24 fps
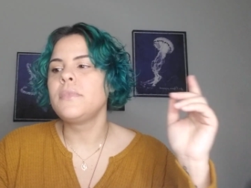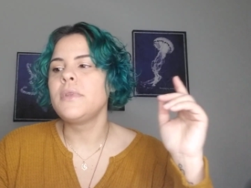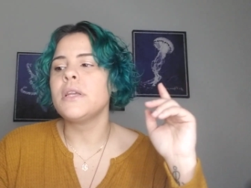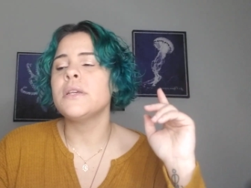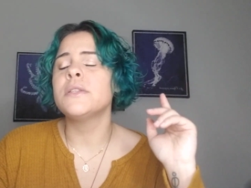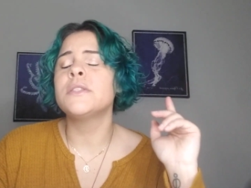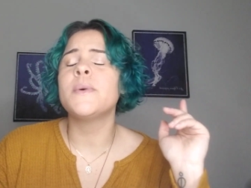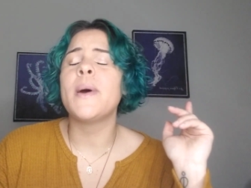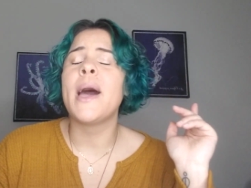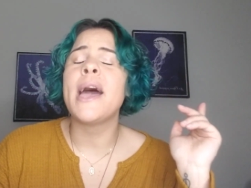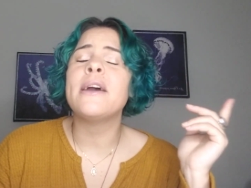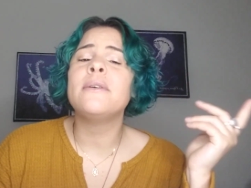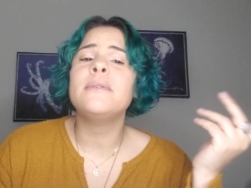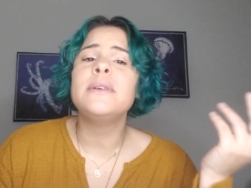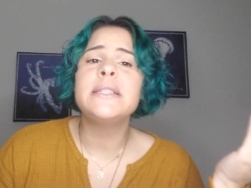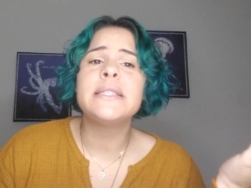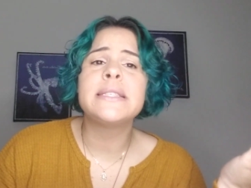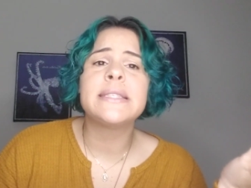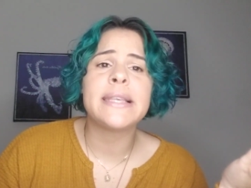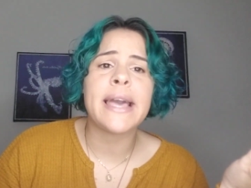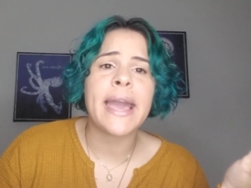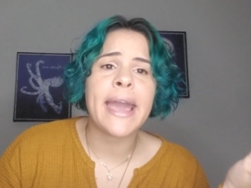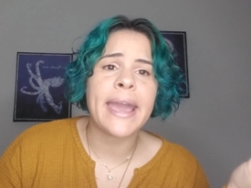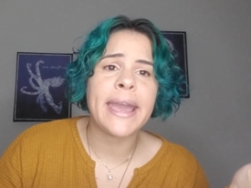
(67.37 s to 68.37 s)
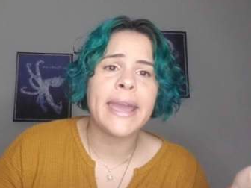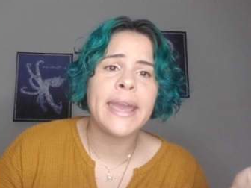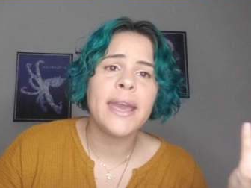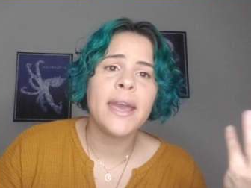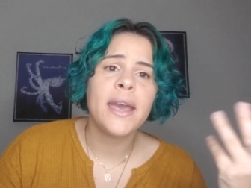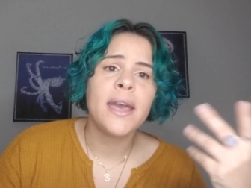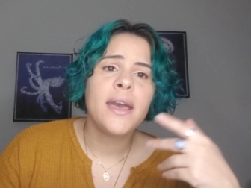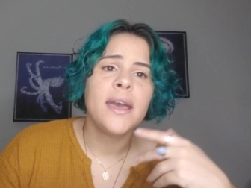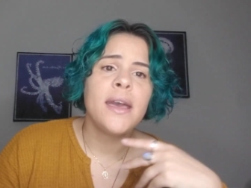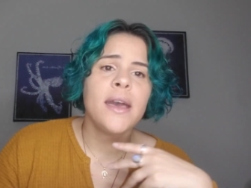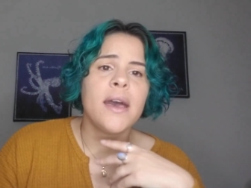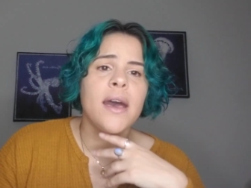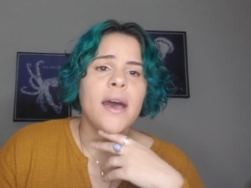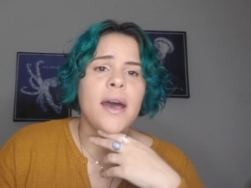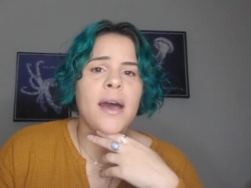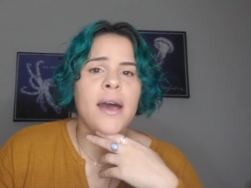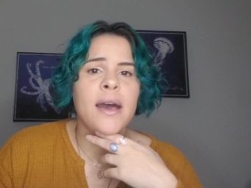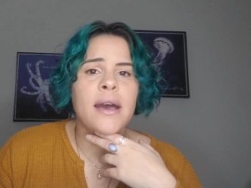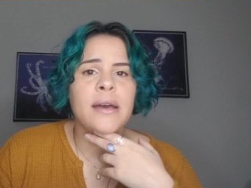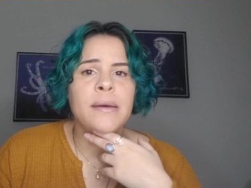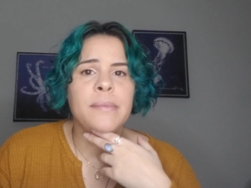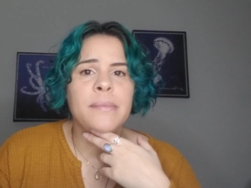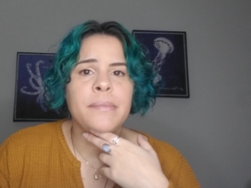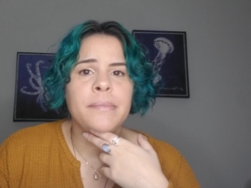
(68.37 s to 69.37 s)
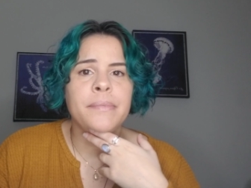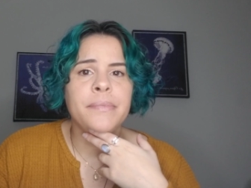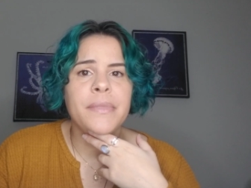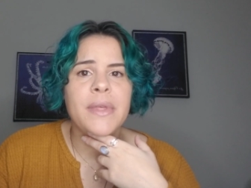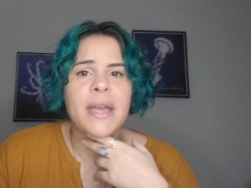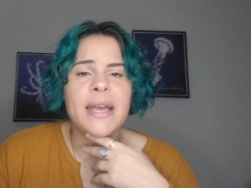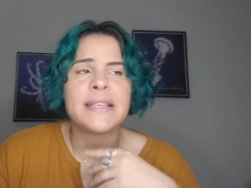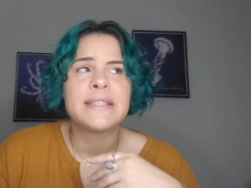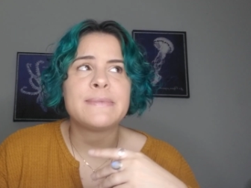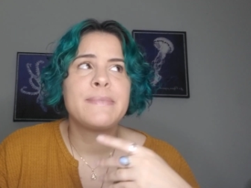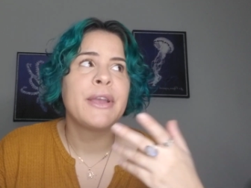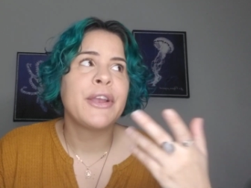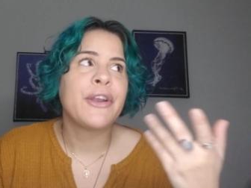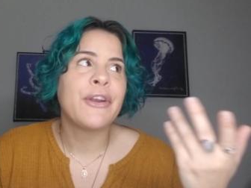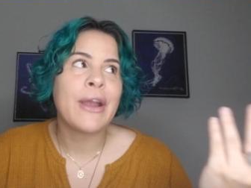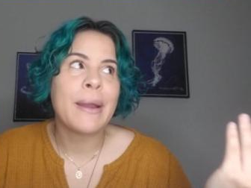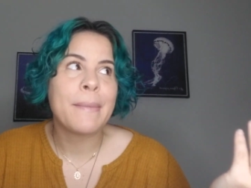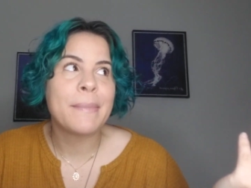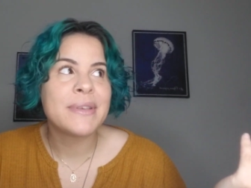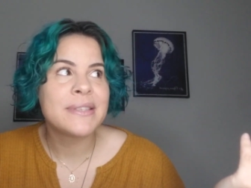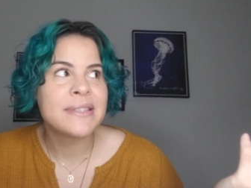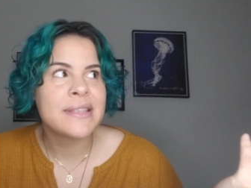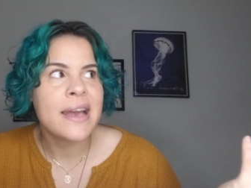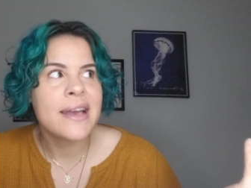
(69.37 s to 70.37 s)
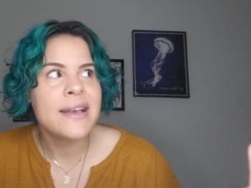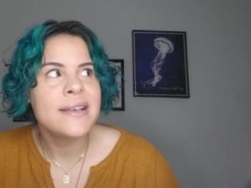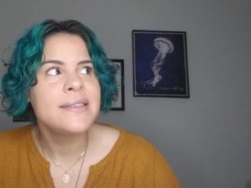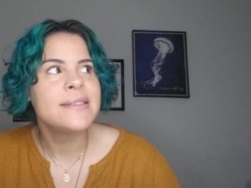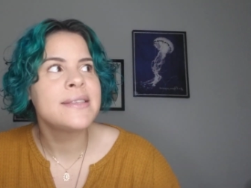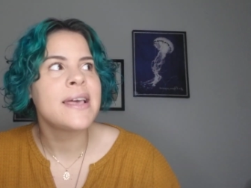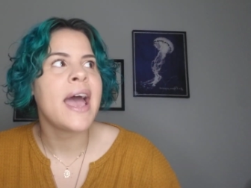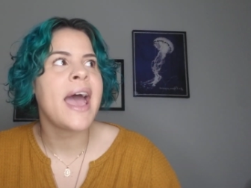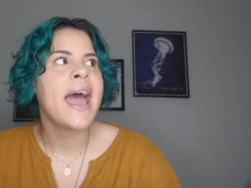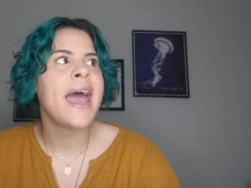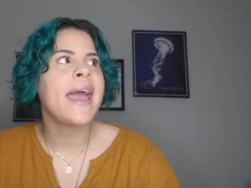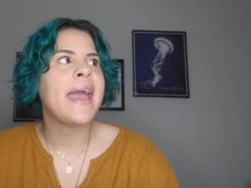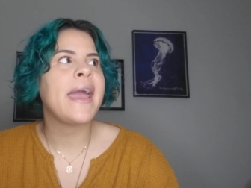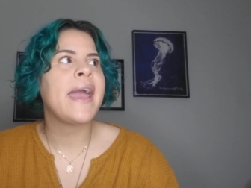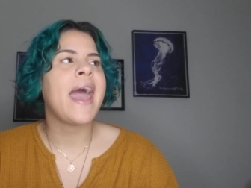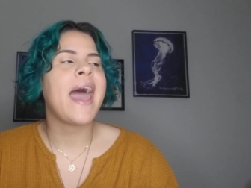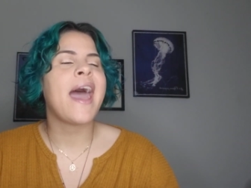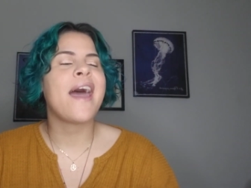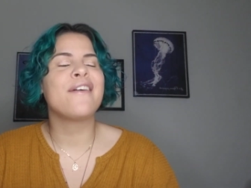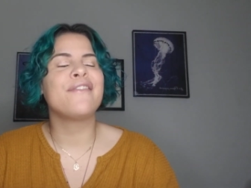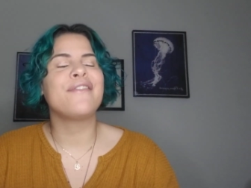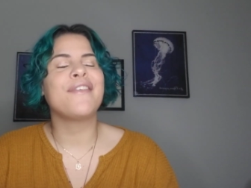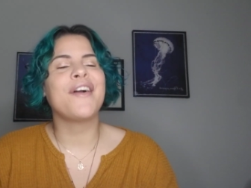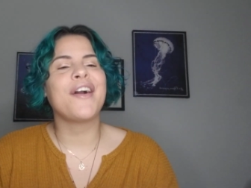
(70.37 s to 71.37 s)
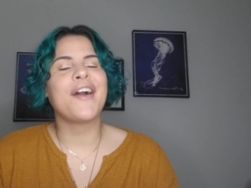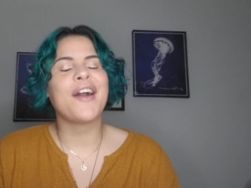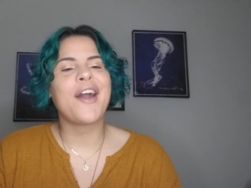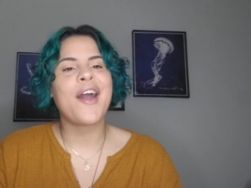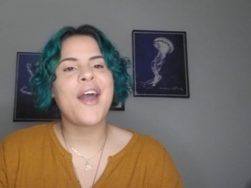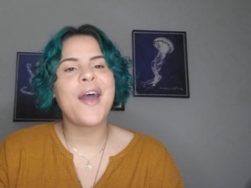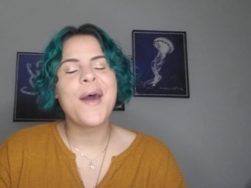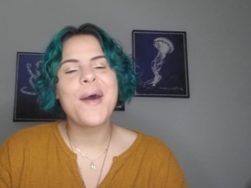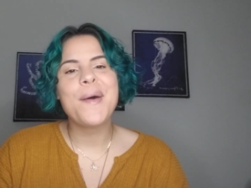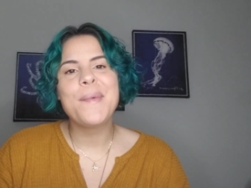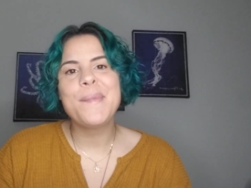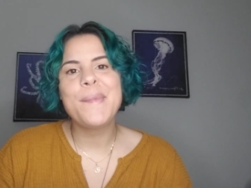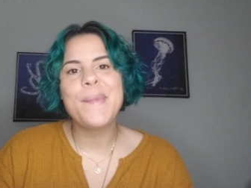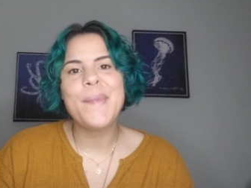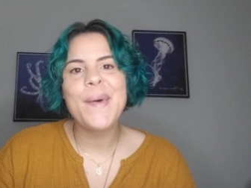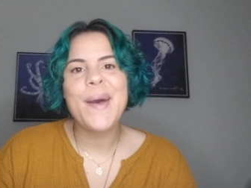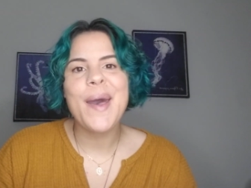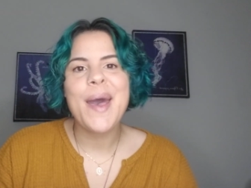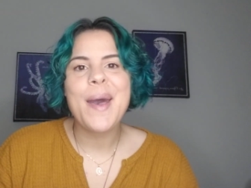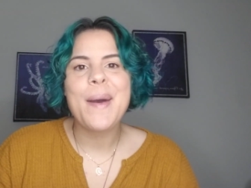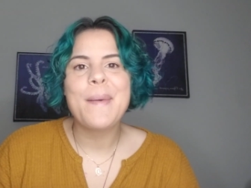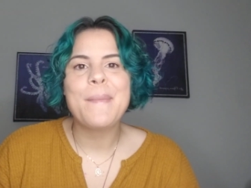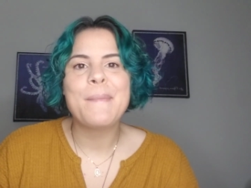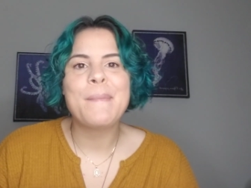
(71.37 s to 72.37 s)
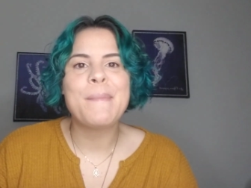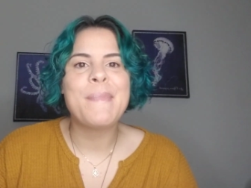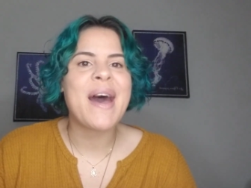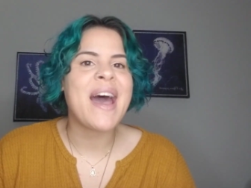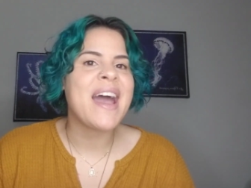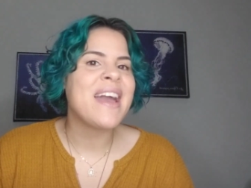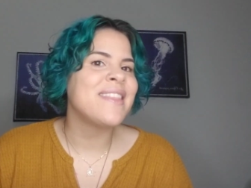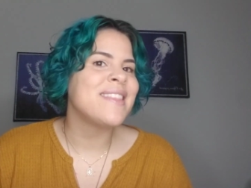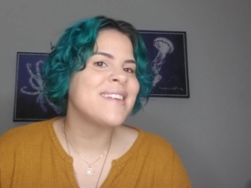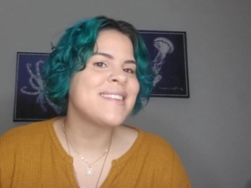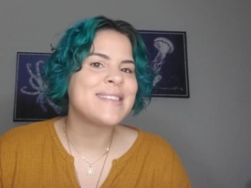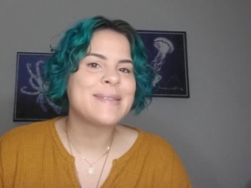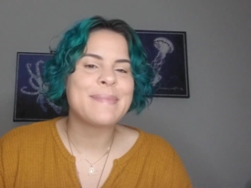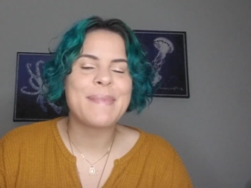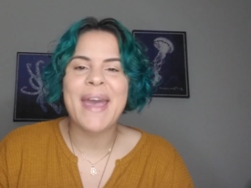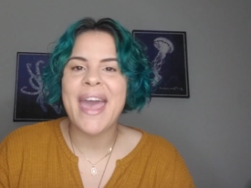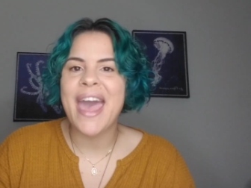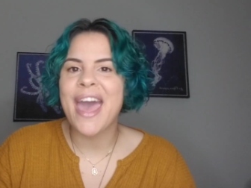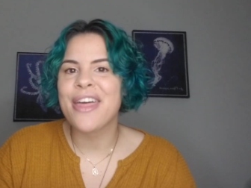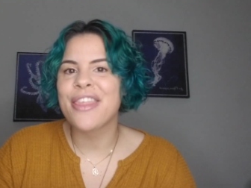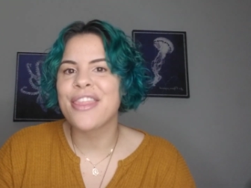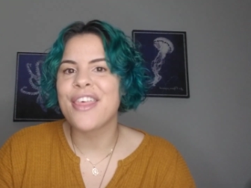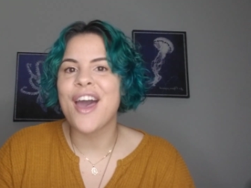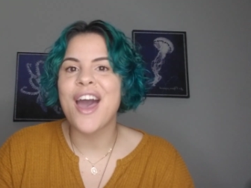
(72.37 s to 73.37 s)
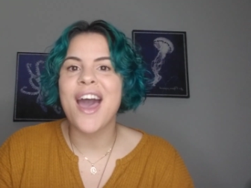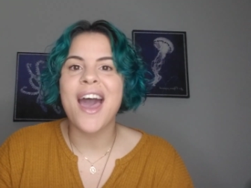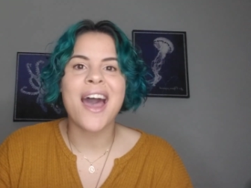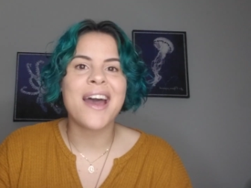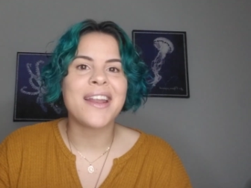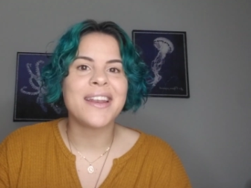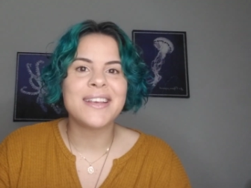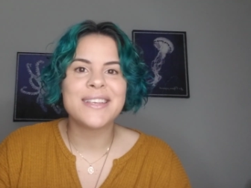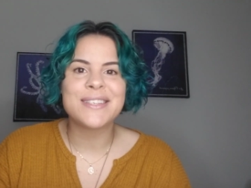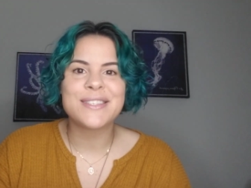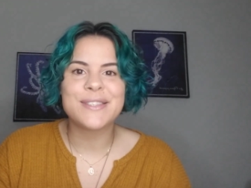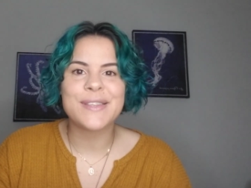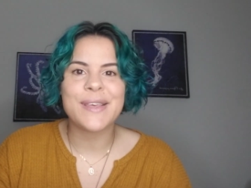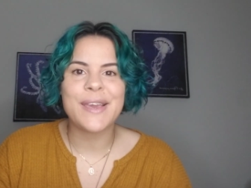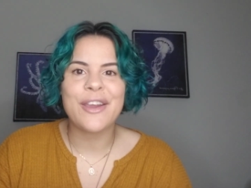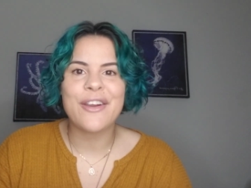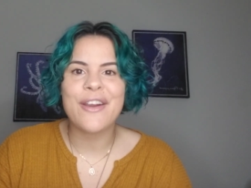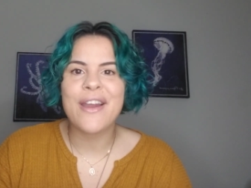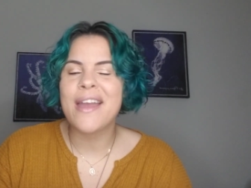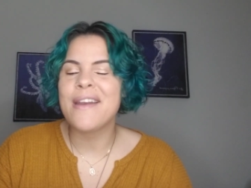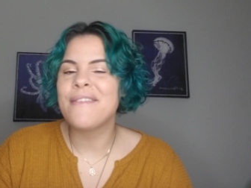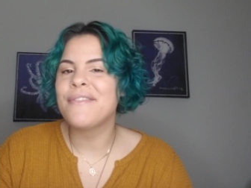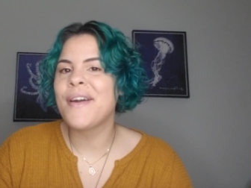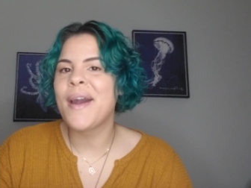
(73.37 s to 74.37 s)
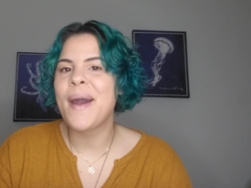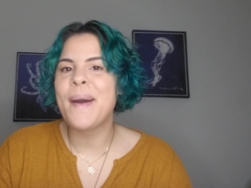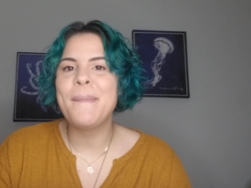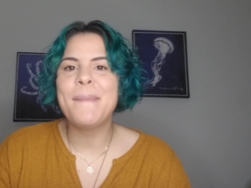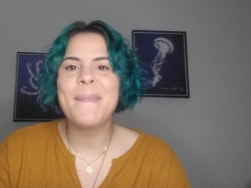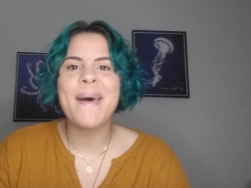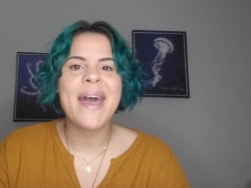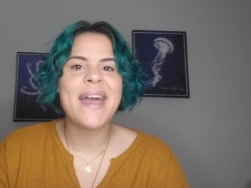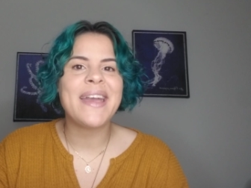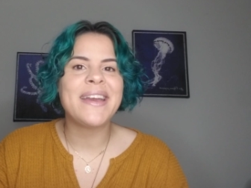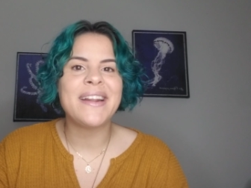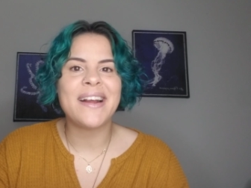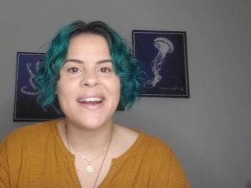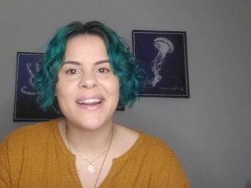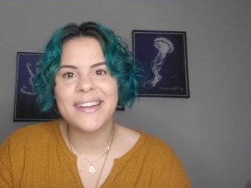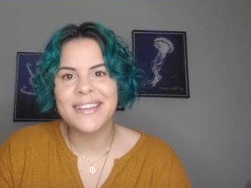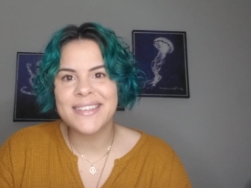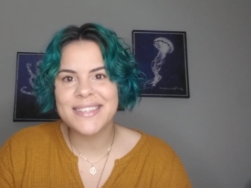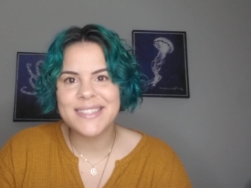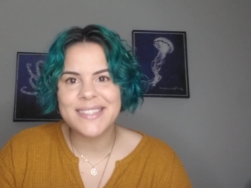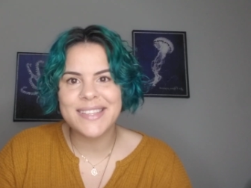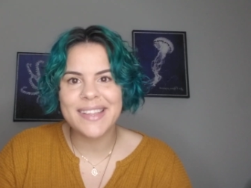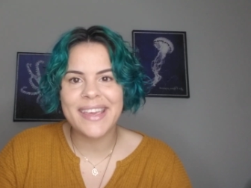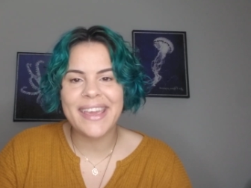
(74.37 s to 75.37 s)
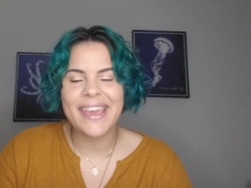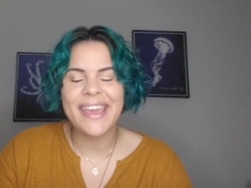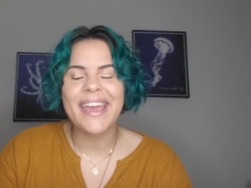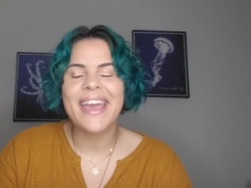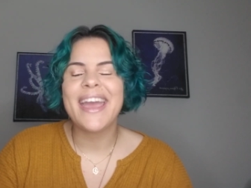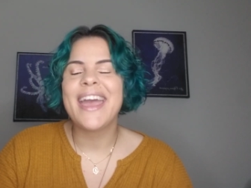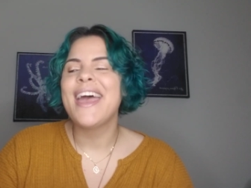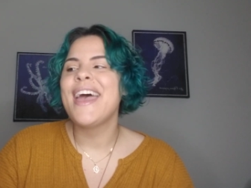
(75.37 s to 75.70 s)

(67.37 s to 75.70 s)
So I would say, as my grandma says, I have come by this path honestly, or I have come by it honestly.